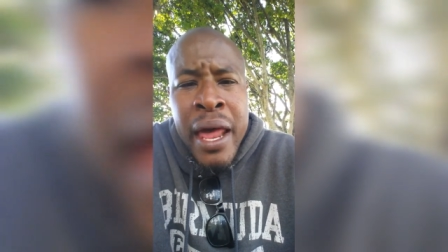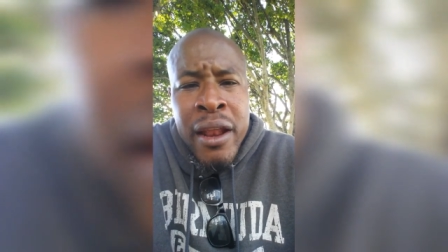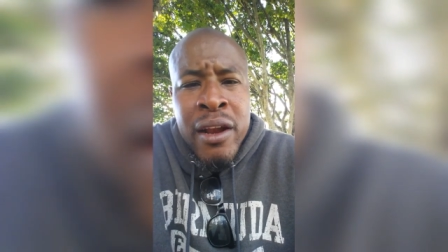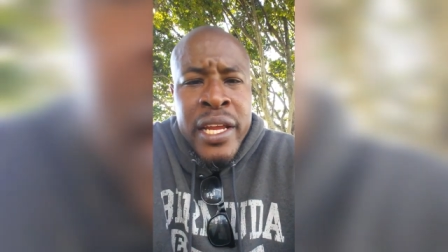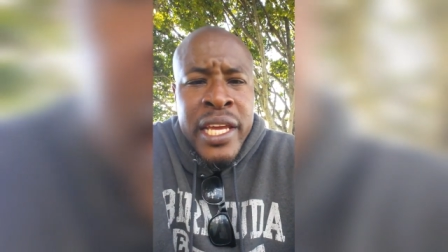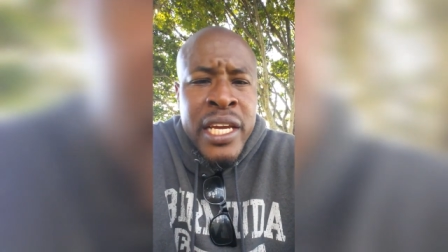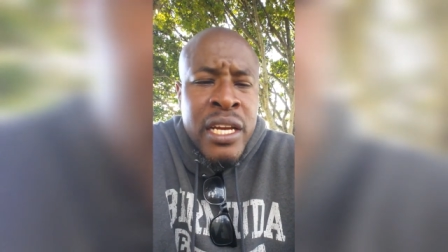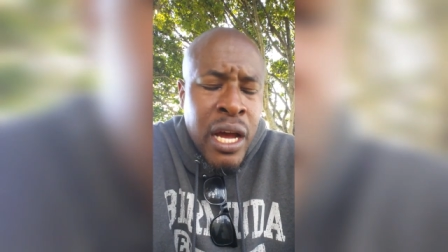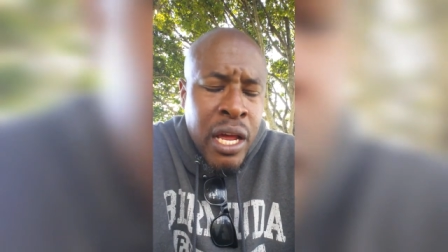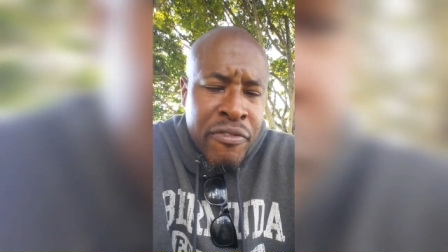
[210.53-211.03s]
He
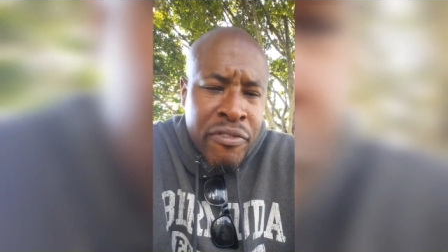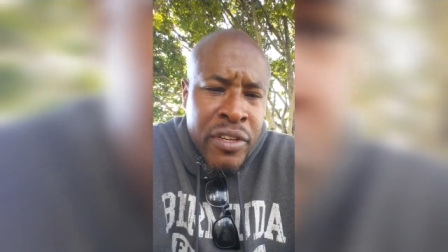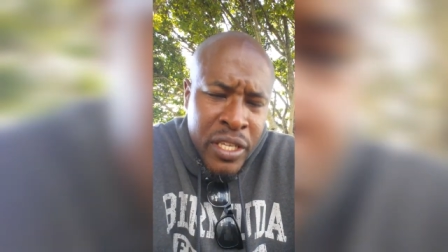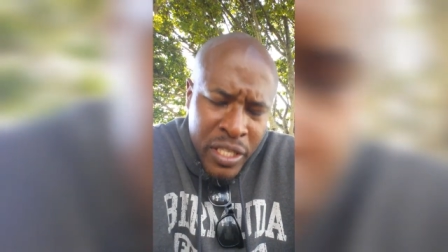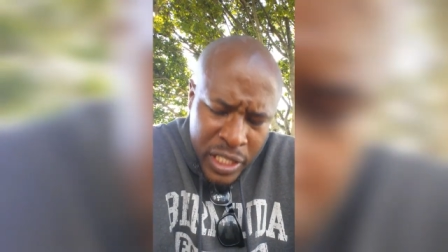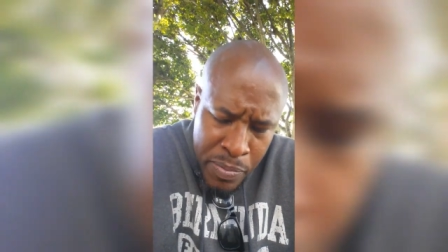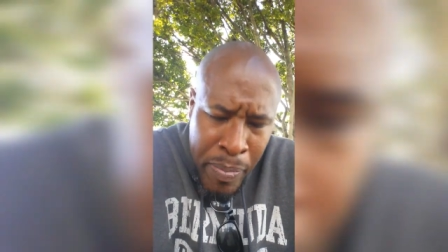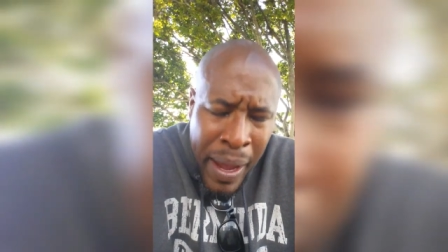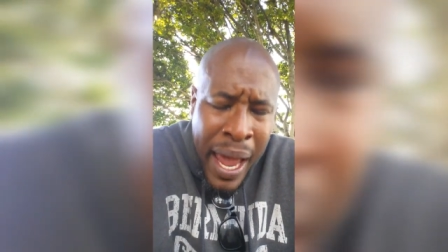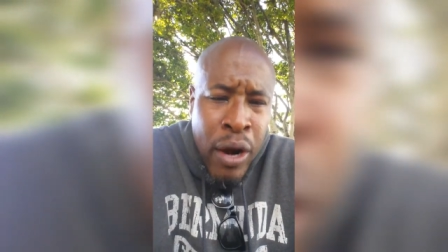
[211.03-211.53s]
comes he's
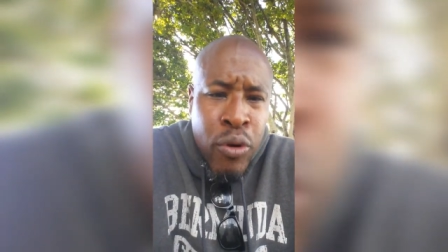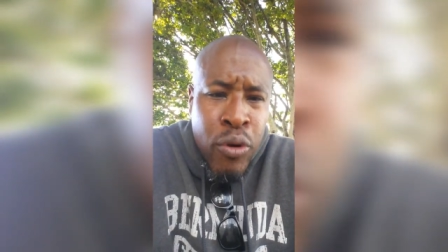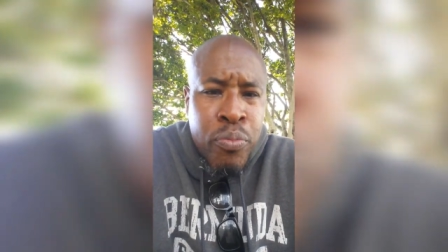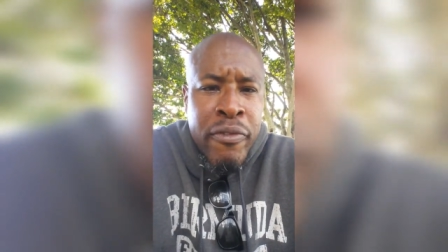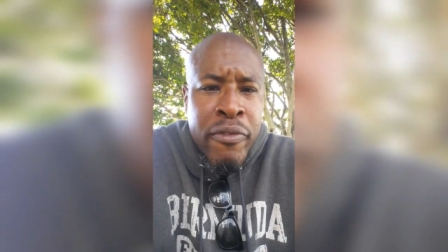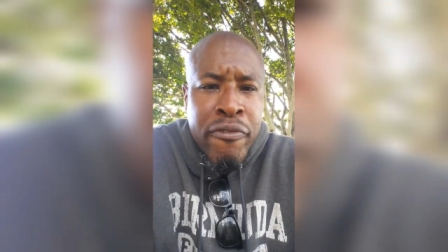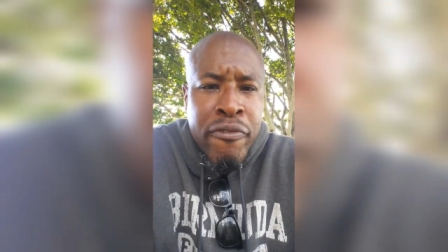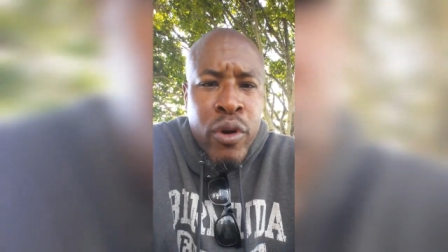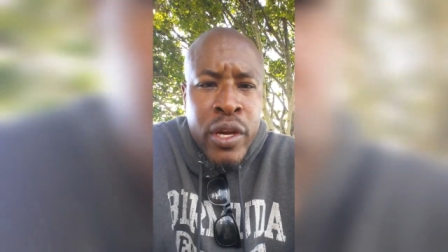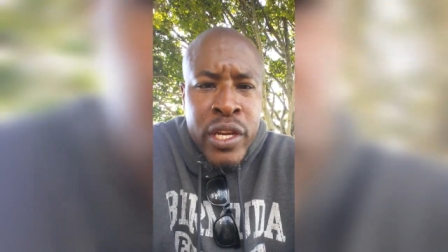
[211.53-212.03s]
battled
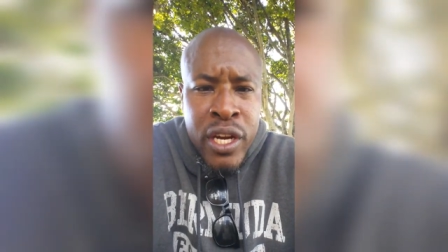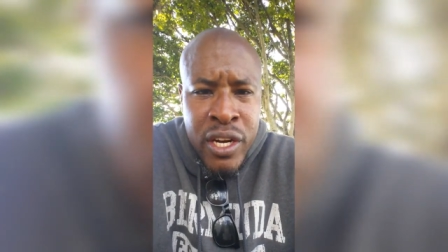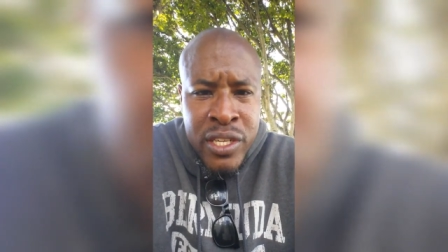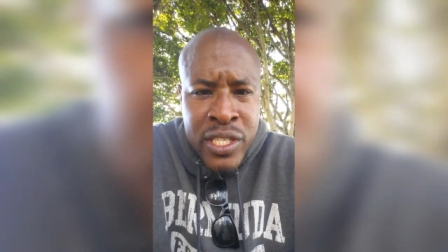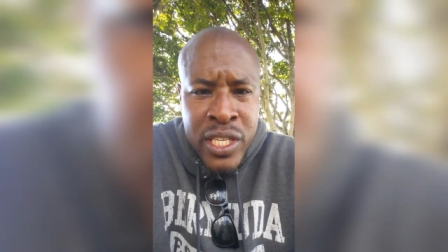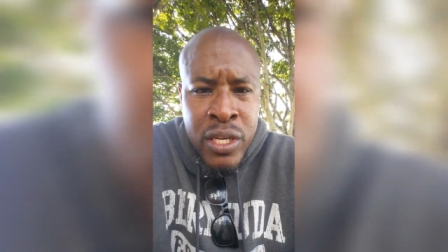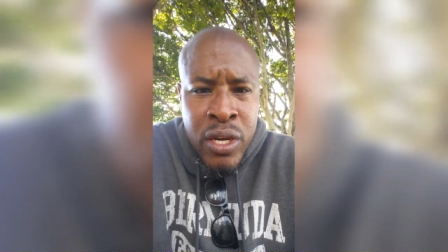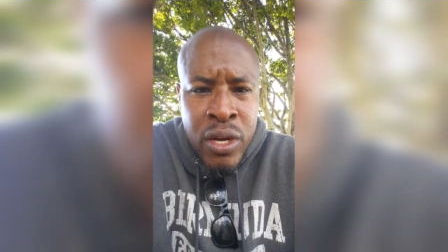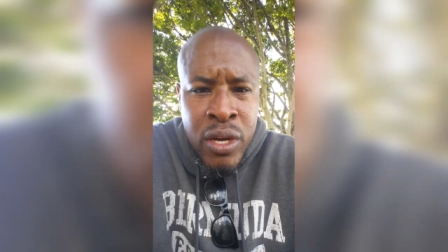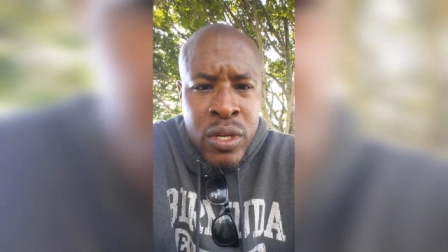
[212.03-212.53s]
before years
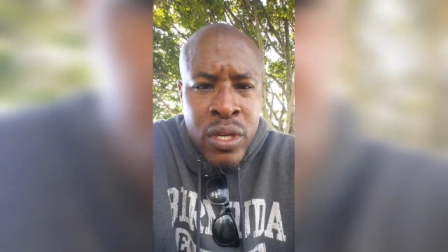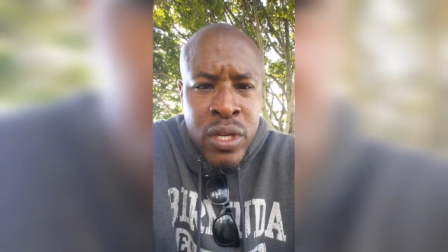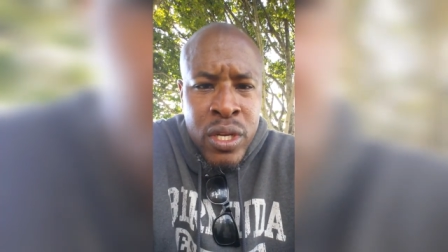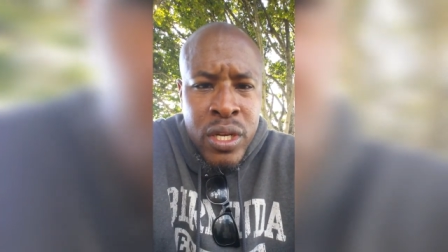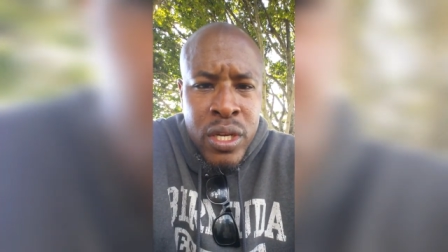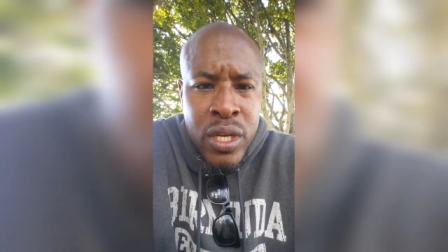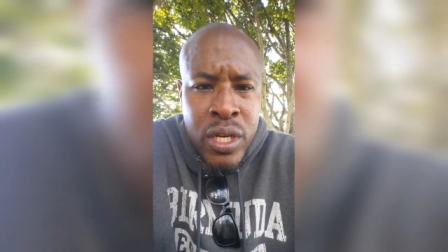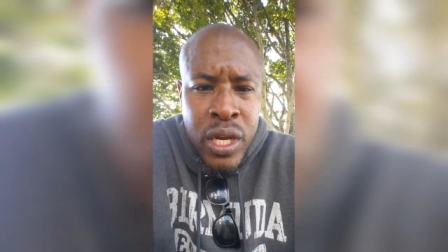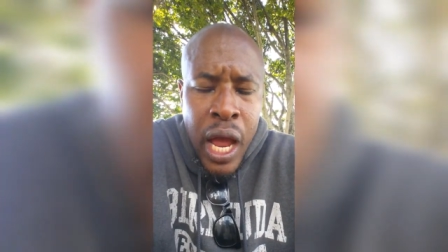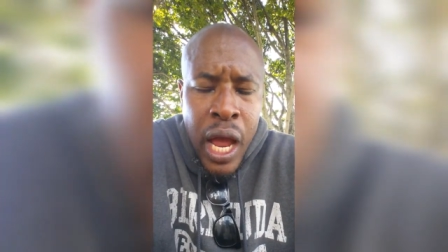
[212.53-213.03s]
ago.
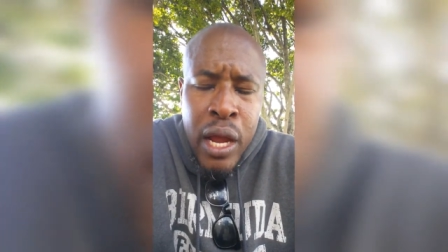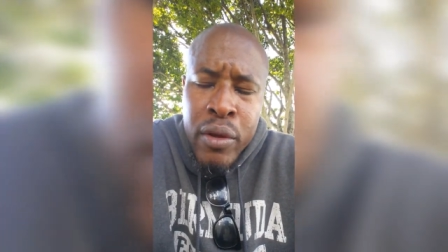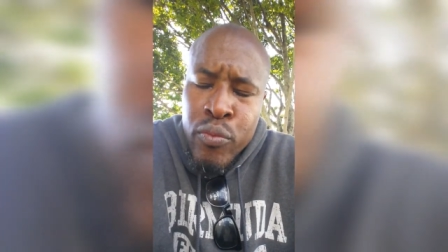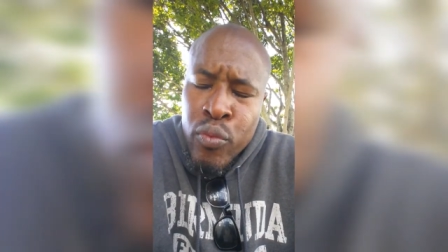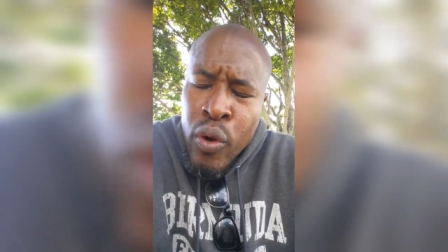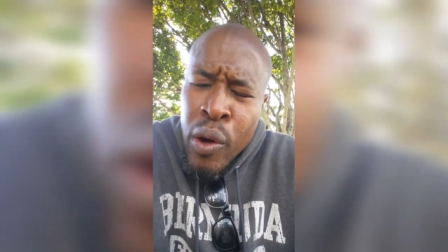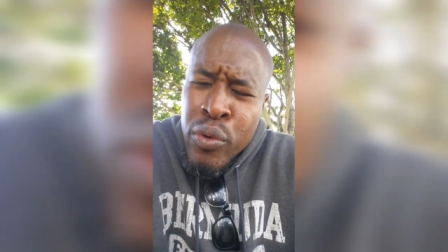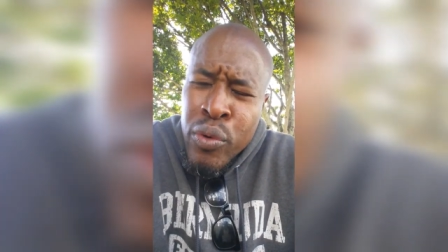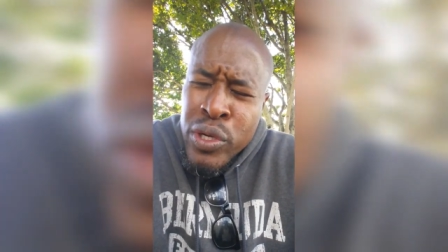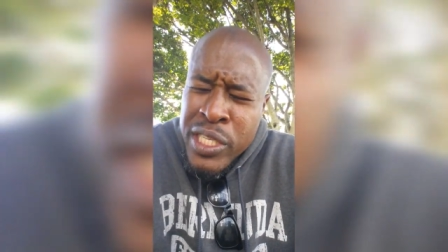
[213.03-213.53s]
Like, what
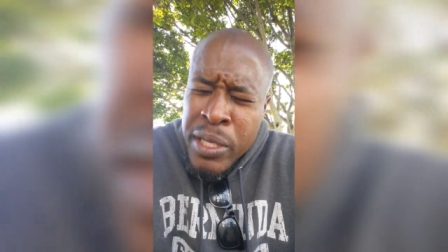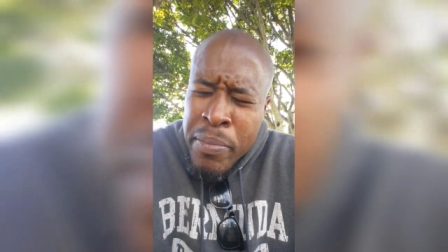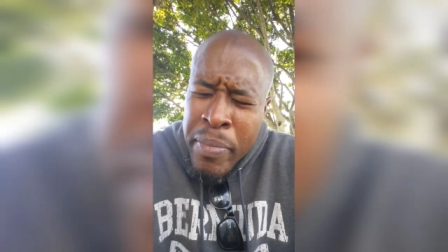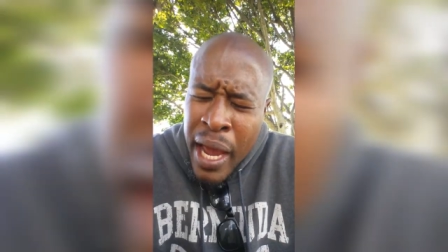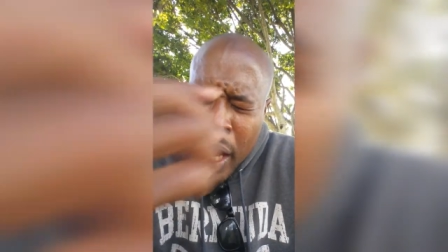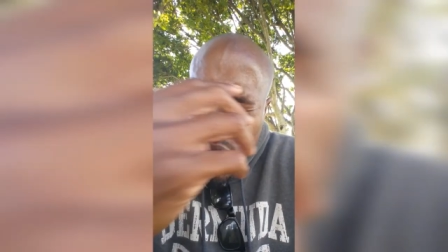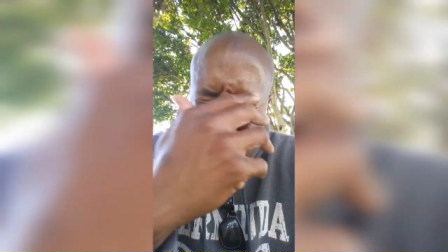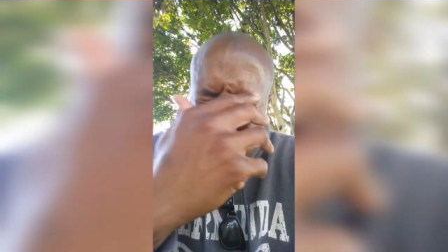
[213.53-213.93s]
was the battle on?